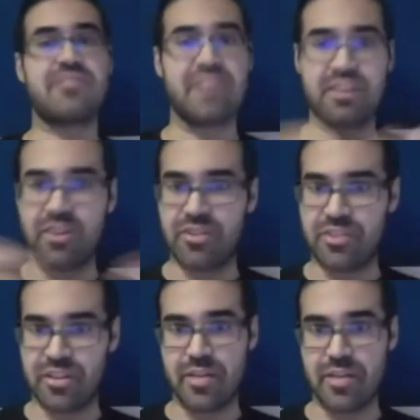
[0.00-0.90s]
like all
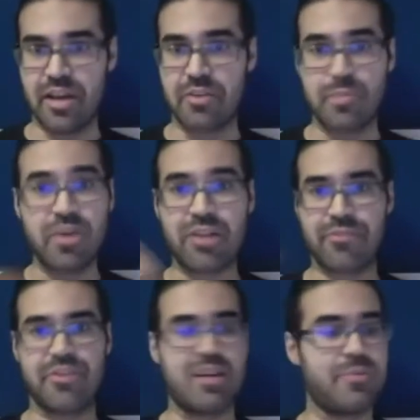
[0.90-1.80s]
the
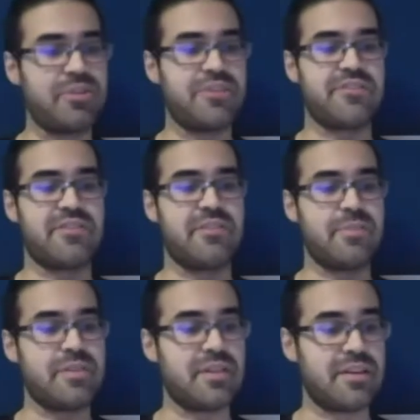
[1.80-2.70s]
cryptography computations that need to
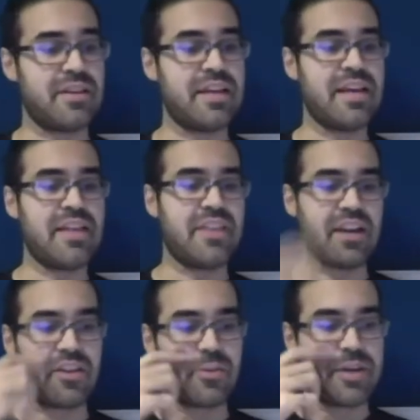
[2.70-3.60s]
be done, that
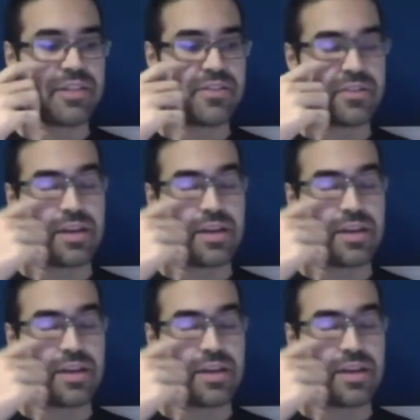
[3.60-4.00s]
otherwise